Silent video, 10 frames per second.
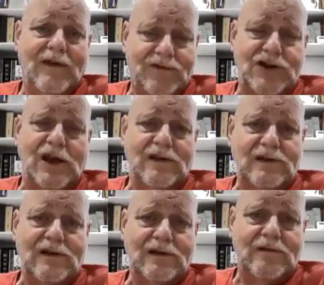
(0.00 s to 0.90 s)
if
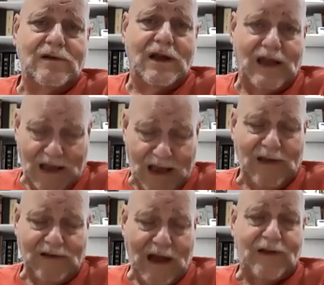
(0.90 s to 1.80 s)
Jesus, he
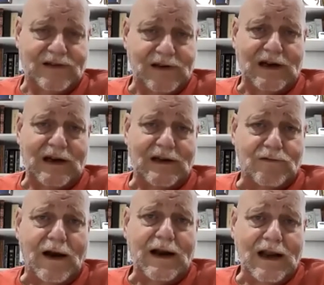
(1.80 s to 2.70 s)
is now sitting at
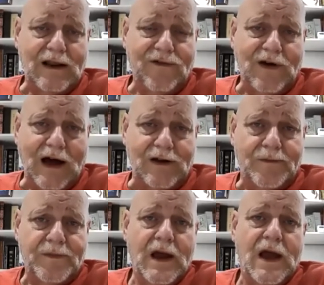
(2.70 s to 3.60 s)
the right hand of the
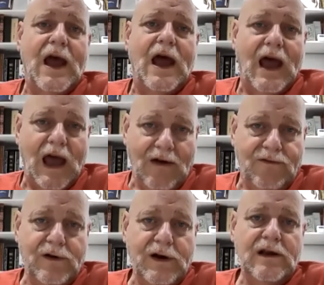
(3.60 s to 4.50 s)
Father,
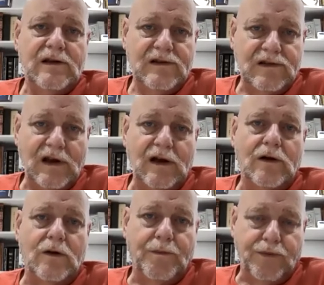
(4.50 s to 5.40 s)
every
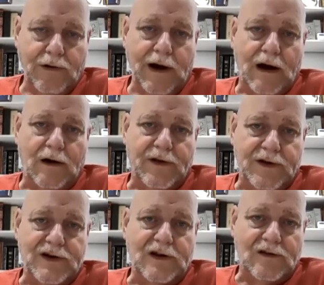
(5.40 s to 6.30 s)
single prayer
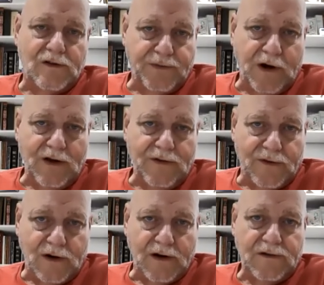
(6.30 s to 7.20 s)
that Jesus prays
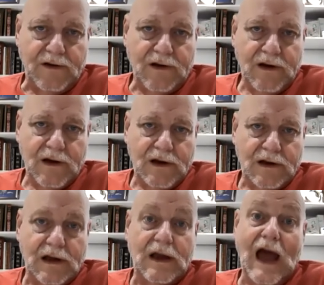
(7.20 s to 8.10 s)
for us,
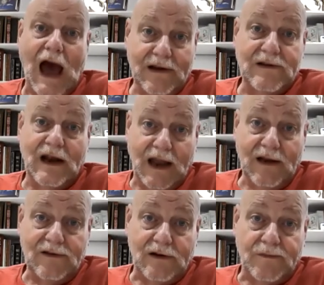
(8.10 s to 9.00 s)
God is going to
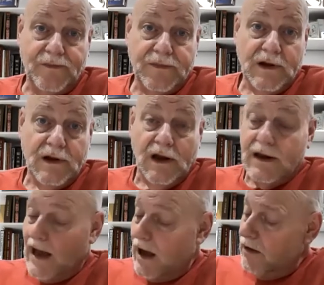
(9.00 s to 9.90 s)
answer.
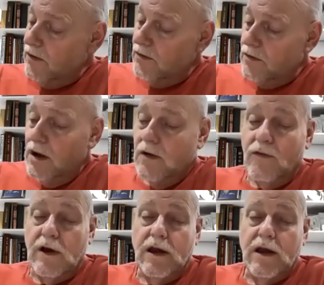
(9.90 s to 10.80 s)
Now,
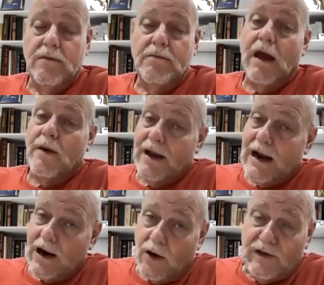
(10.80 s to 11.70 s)
we may or may
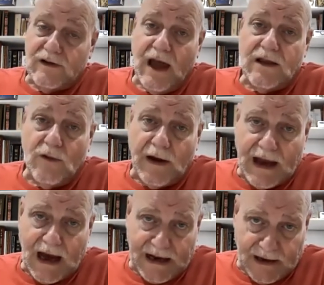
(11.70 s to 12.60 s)
not always like the
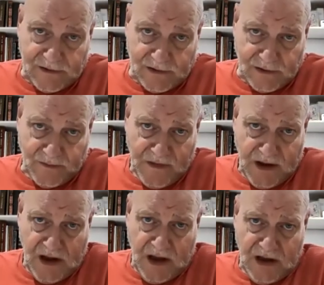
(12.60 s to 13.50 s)
way God answers
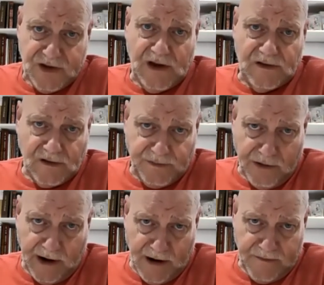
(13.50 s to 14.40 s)
Jesus'
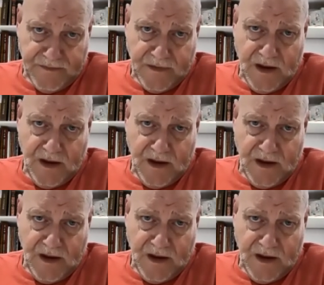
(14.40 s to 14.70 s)
prayer,